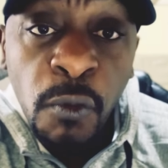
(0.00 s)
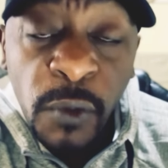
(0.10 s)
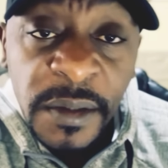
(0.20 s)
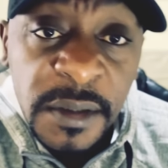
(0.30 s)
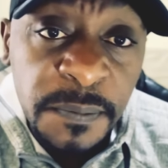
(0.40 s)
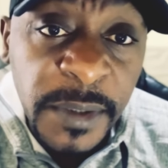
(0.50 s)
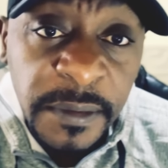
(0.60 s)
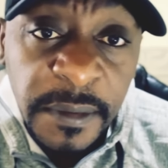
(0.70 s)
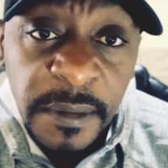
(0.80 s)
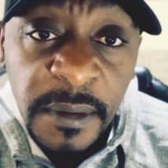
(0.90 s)
with this
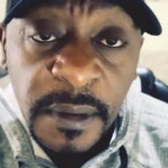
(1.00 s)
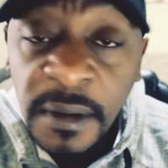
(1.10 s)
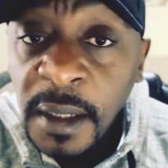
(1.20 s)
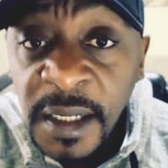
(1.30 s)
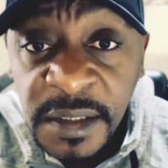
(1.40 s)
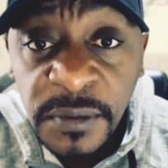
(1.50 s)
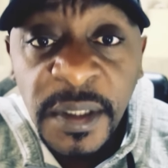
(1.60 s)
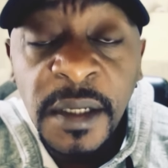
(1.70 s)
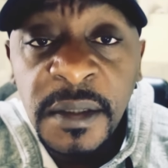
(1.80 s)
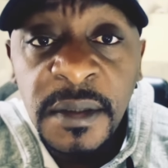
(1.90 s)
path until
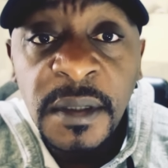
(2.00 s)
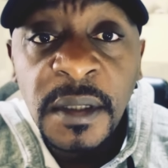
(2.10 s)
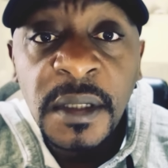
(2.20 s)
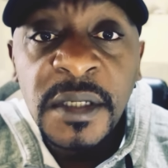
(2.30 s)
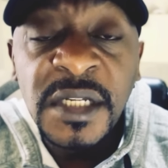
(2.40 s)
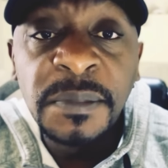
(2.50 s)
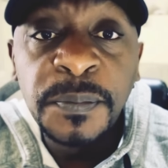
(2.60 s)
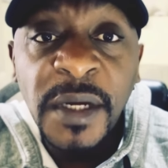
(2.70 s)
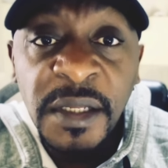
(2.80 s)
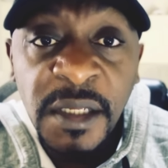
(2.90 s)
the end. Some
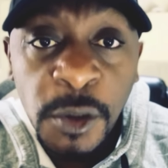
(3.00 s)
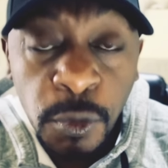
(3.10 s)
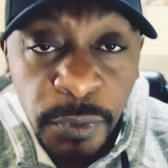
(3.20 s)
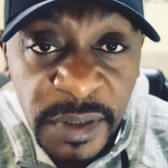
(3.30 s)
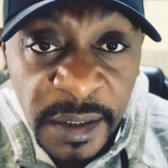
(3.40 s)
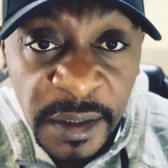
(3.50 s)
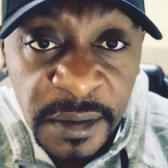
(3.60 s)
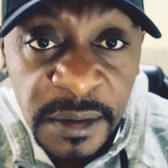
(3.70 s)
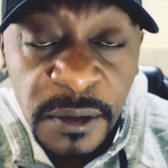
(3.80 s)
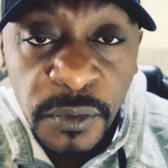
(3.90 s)
people are here to put an
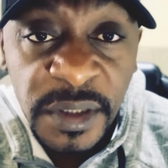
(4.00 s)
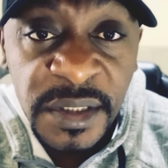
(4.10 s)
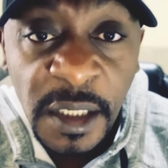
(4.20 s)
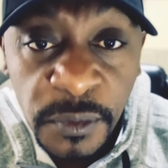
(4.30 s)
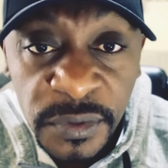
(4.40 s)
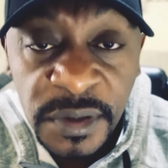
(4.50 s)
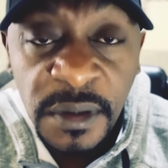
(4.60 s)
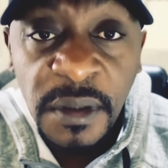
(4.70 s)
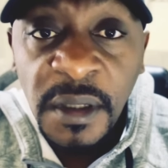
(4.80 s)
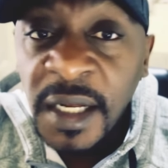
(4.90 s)
end to these cycles,
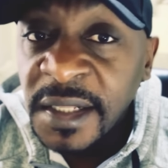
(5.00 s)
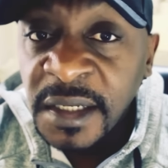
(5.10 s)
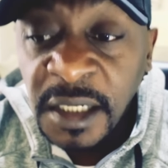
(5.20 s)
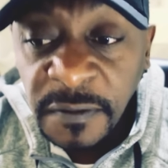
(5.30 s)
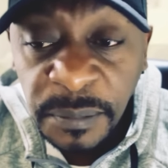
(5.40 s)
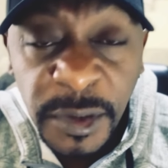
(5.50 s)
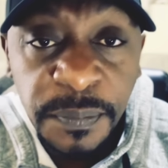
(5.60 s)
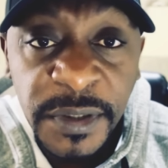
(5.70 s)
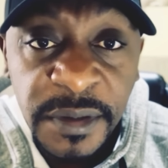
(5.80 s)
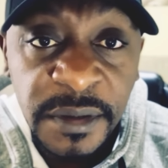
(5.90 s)
and they can never be
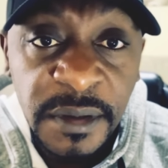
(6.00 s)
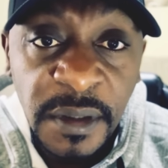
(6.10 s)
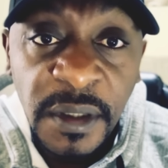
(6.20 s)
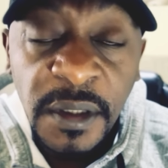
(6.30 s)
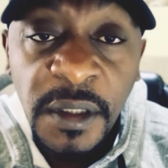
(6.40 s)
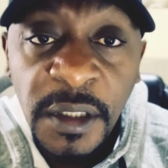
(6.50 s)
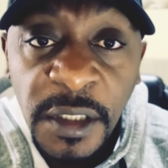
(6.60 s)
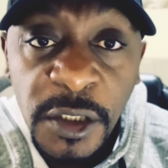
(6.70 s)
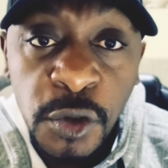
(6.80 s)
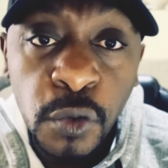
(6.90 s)
repeated in
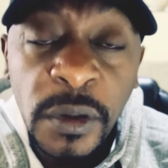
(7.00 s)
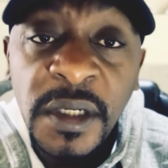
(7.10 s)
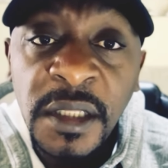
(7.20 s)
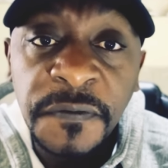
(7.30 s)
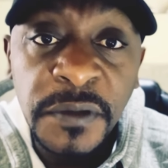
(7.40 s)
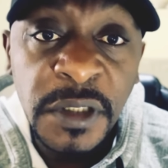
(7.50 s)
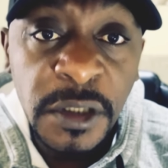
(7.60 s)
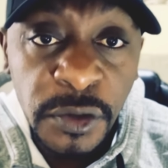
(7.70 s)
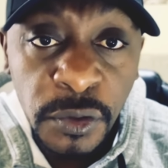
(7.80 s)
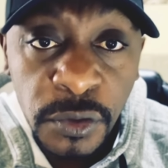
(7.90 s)
their children and the future
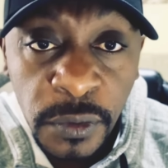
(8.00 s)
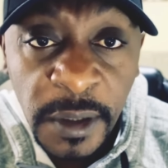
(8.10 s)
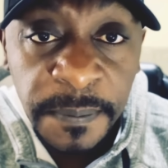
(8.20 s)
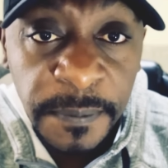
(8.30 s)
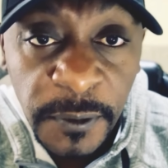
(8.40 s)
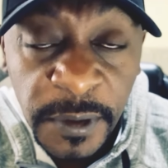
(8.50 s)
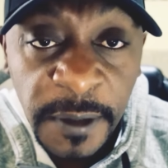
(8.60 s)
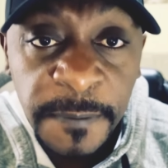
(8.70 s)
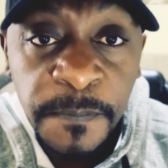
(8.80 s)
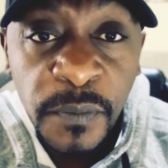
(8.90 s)
generations to come.
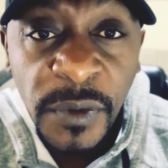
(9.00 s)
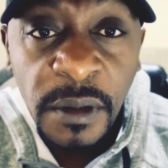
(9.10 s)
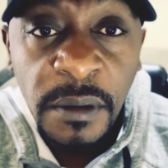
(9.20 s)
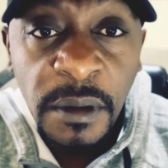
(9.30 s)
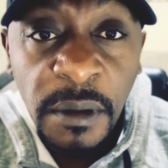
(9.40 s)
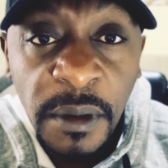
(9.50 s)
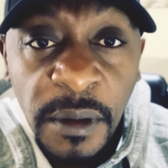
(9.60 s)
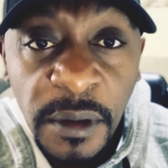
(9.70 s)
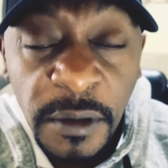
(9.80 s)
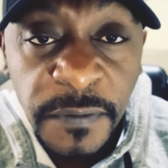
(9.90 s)
Okay?
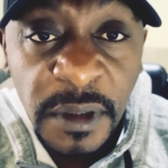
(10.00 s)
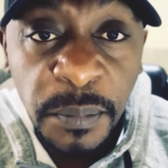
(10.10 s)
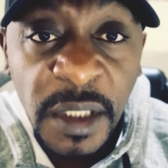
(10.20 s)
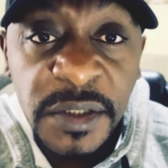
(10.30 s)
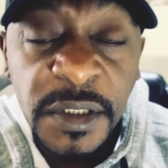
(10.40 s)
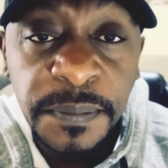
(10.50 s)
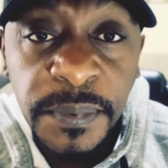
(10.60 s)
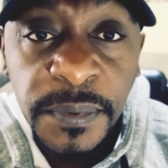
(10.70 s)
If you're the black sheep,